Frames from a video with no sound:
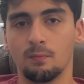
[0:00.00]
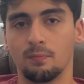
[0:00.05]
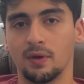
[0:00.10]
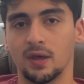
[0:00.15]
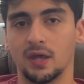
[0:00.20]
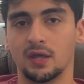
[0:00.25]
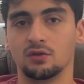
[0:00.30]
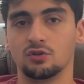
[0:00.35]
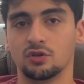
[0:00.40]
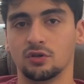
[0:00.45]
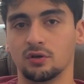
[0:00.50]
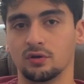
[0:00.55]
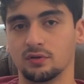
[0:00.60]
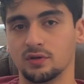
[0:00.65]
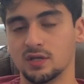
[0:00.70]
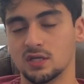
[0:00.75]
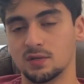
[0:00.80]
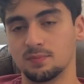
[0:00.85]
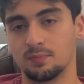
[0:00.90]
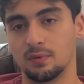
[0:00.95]
page it'll
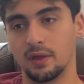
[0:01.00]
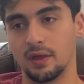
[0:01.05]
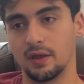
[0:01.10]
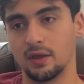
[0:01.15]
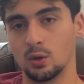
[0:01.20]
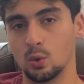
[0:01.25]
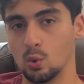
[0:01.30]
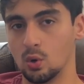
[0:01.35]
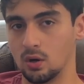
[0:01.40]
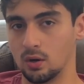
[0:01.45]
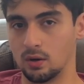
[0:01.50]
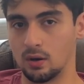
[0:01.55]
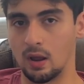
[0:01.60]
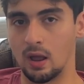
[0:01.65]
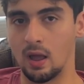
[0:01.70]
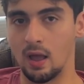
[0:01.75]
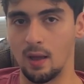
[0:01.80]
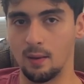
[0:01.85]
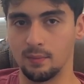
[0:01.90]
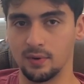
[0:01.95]
display your
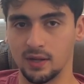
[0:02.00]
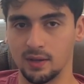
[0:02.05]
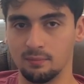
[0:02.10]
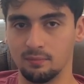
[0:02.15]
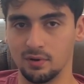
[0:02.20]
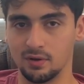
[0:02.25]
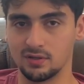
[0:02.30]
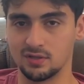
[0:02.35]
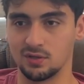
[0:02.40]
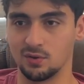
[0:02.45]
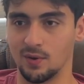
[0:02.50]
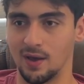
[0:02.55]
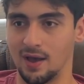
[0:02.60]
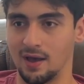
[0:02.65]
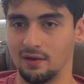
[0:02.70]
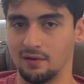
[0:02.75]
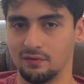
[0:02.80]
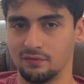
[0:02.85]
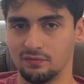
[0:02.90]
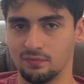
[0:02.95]
how many books you
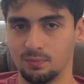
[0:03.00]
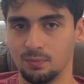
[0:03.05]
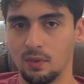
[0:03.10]
have.